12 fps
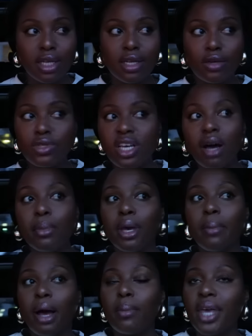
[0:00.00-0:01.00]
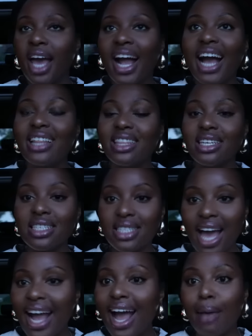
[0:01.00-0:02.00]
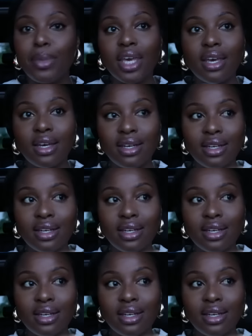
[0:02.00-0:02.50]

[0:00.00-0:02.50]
Don't tell me about me. I got this. I got me.